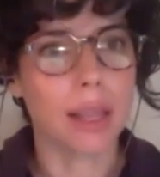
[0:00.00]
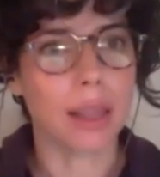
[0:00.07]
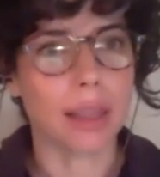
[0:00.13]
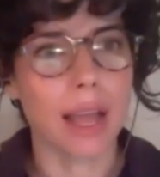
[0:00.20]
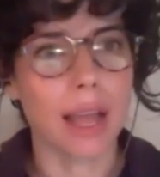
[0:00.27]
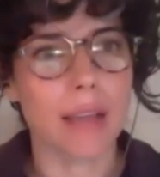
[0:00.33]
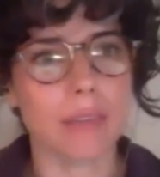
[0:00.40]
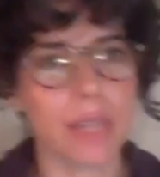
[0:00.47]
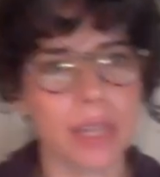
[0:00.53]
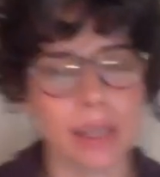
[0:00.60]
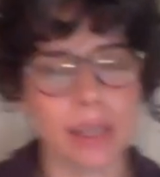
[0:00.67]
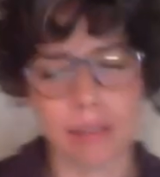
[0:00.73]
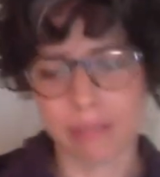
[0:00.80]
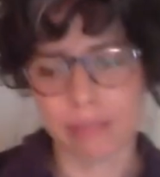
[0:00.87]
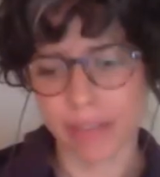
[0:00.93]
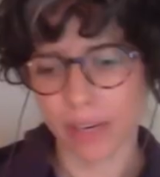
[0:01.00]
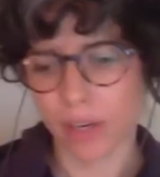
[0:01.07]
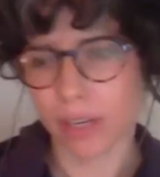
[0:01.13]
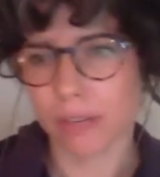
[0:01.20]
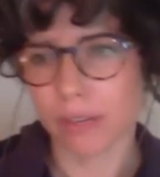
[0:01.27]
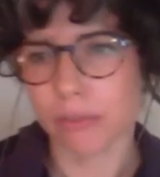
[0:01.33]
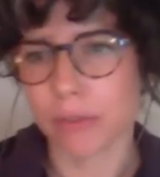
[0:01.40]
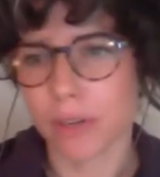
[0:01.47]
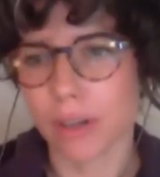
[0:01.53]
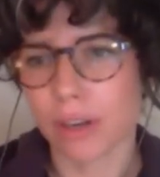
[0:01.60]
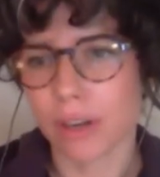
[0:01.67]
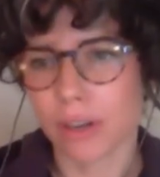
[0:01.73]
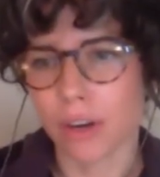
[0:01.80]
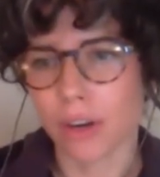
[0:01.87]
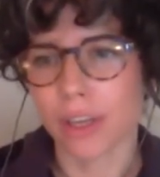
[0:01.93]
lively and varied for
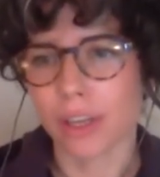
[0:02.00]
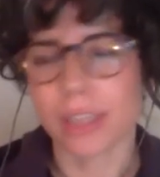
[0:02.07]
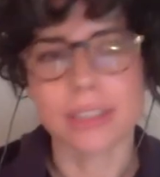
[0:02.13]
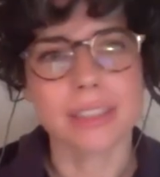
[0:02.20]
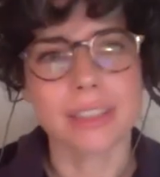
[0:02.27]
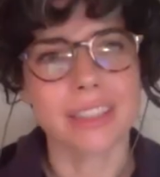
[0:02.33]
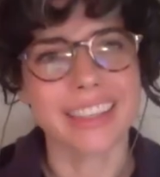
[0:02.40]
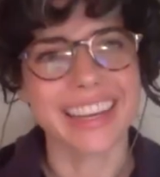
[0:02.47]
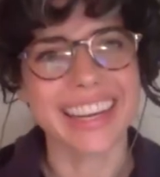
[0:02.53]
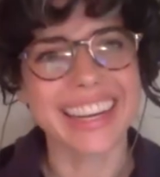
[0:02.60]
our audience tonight.